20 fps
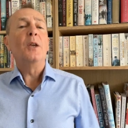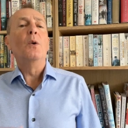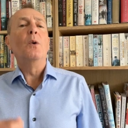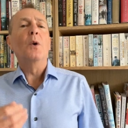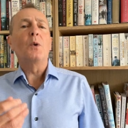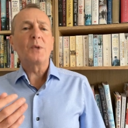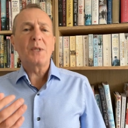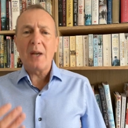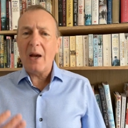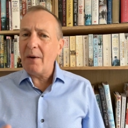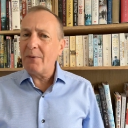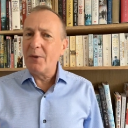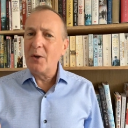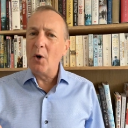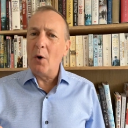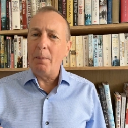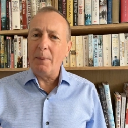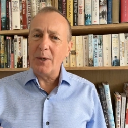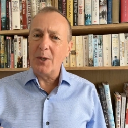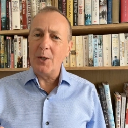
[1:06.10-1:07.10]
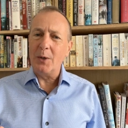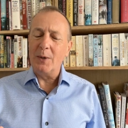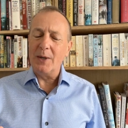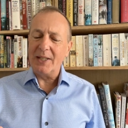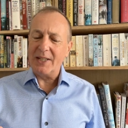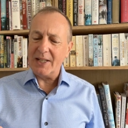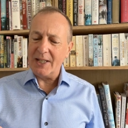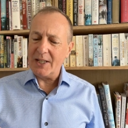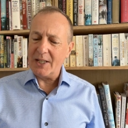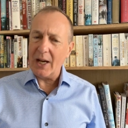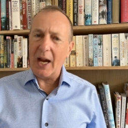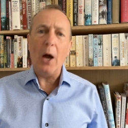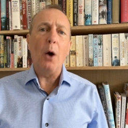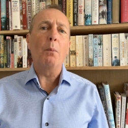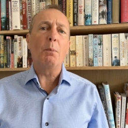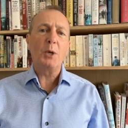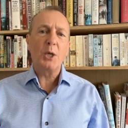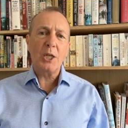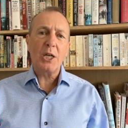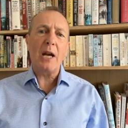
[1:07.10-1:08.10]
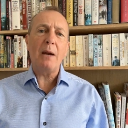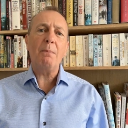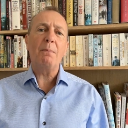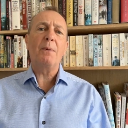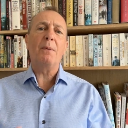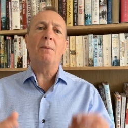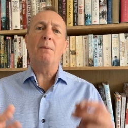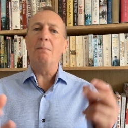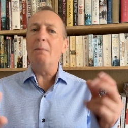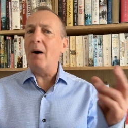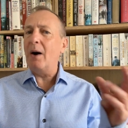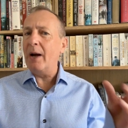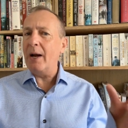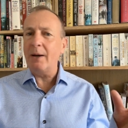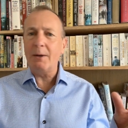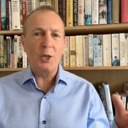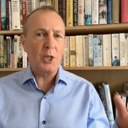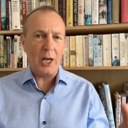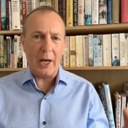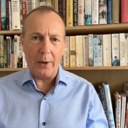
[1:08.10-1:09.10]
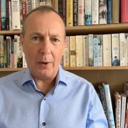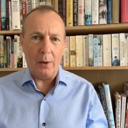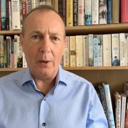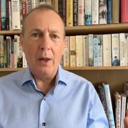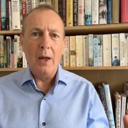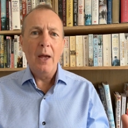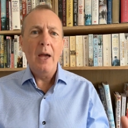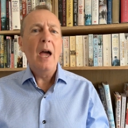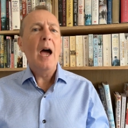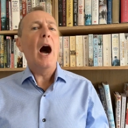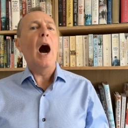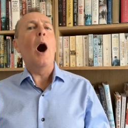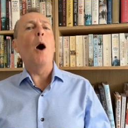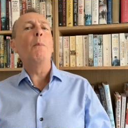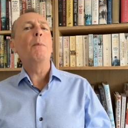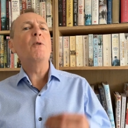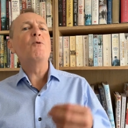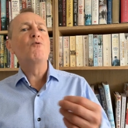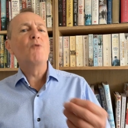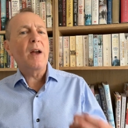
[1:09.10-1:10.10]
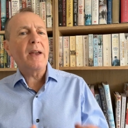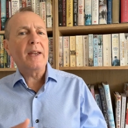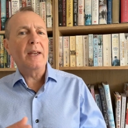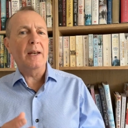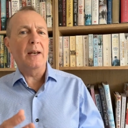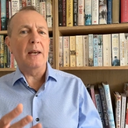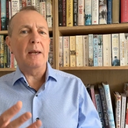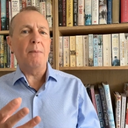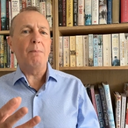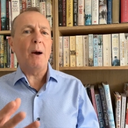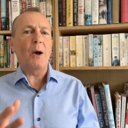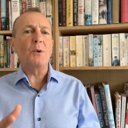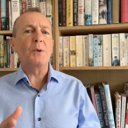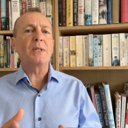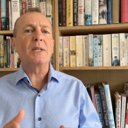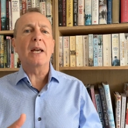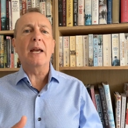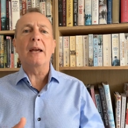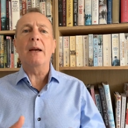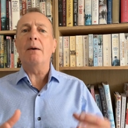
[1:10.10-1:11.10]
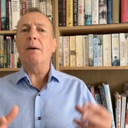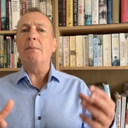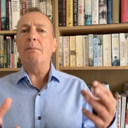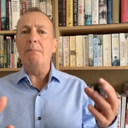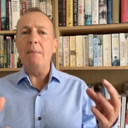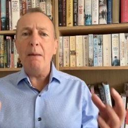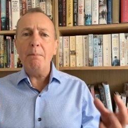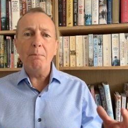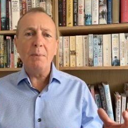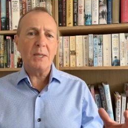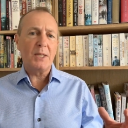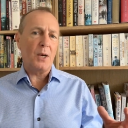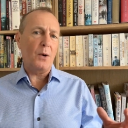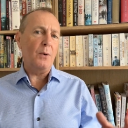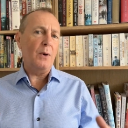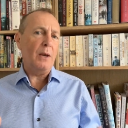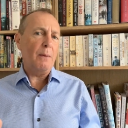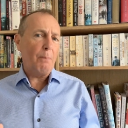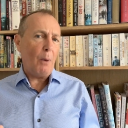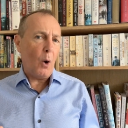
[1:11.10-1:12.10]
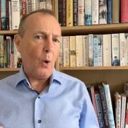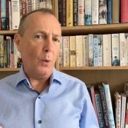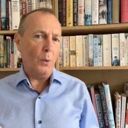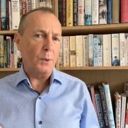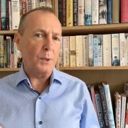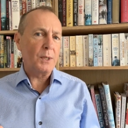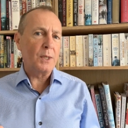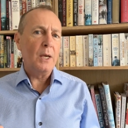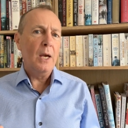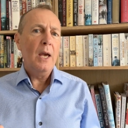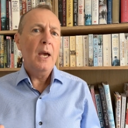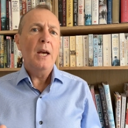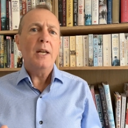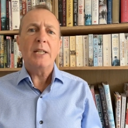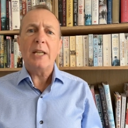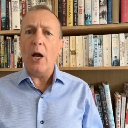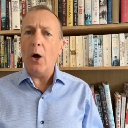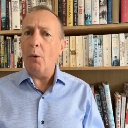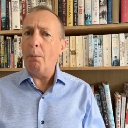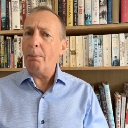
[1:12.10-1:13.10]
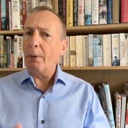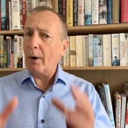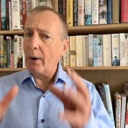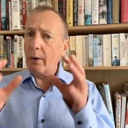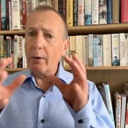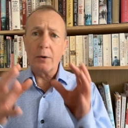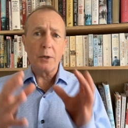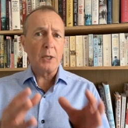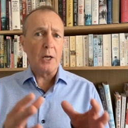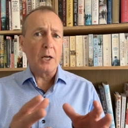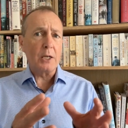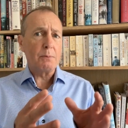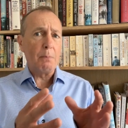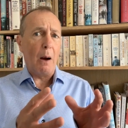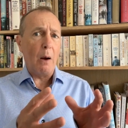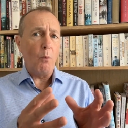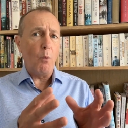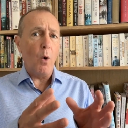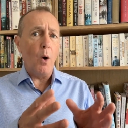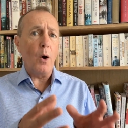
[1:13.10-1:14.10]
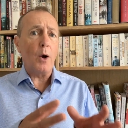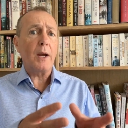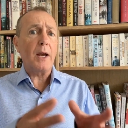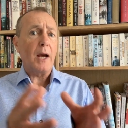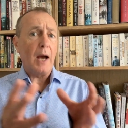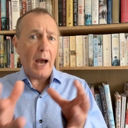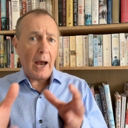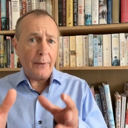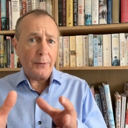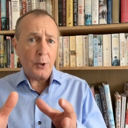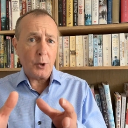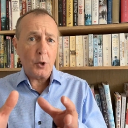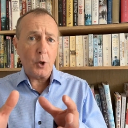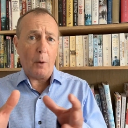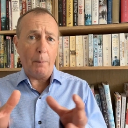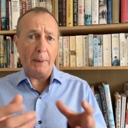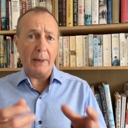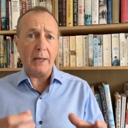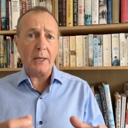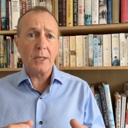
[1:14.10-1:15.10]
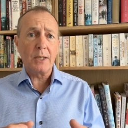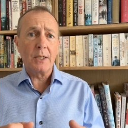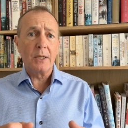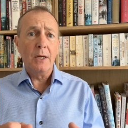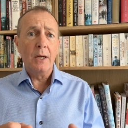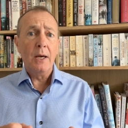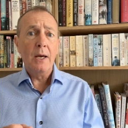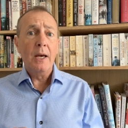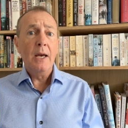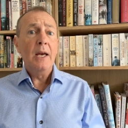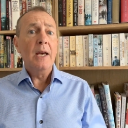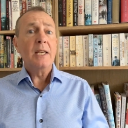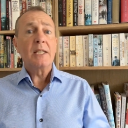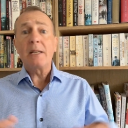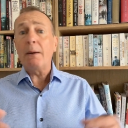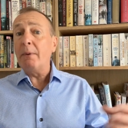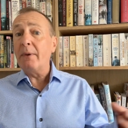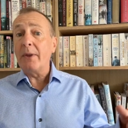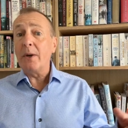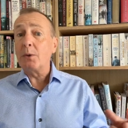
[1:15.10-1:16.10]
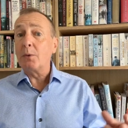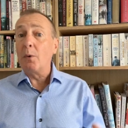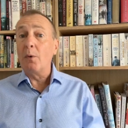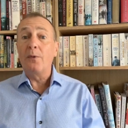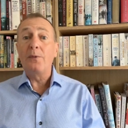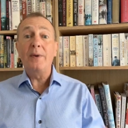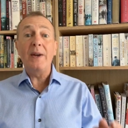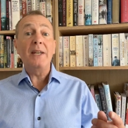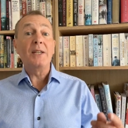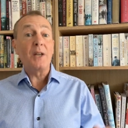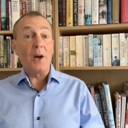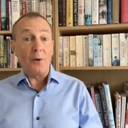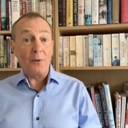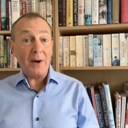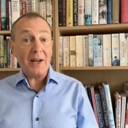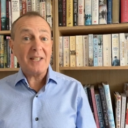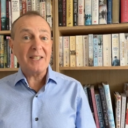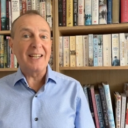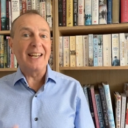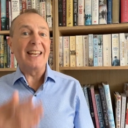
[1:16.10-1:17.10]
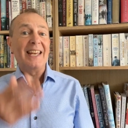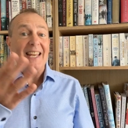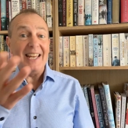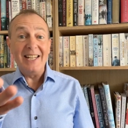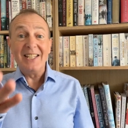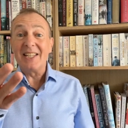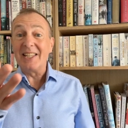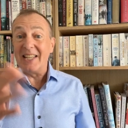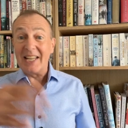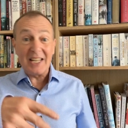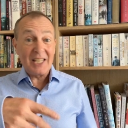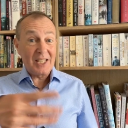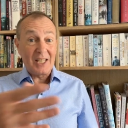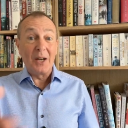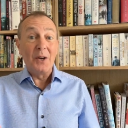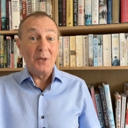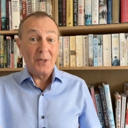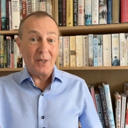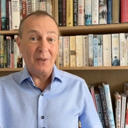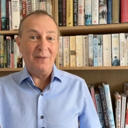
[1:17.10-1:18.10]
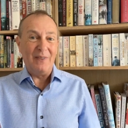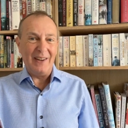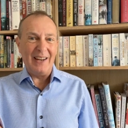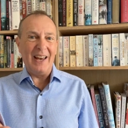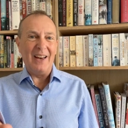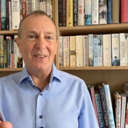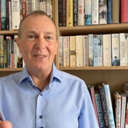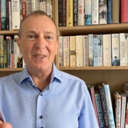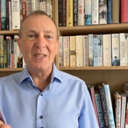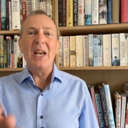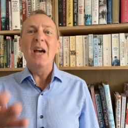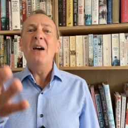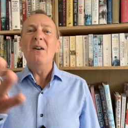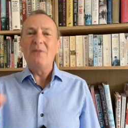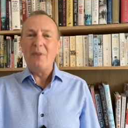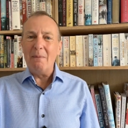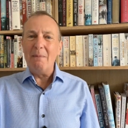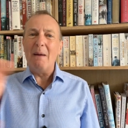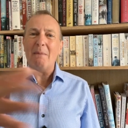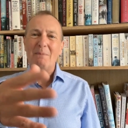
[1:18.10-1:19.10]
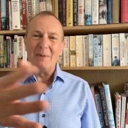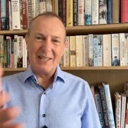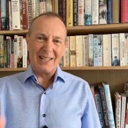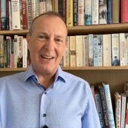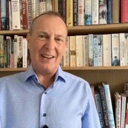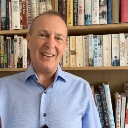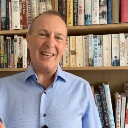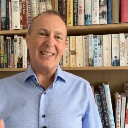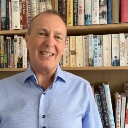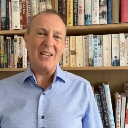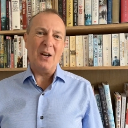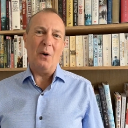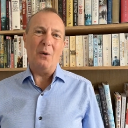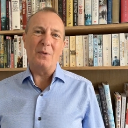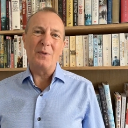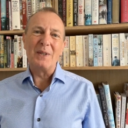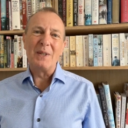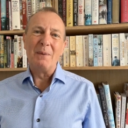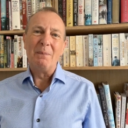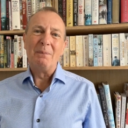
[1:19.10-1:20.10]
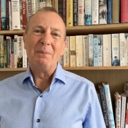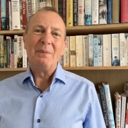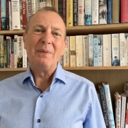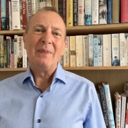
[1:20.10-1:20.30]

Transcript: You'll also have the opportunity to help shape my channel. I'll be regularly posting members-only polls to help prioritise my work and the topics. Some of those will feed directly into the exclusive videos for members like yourselves.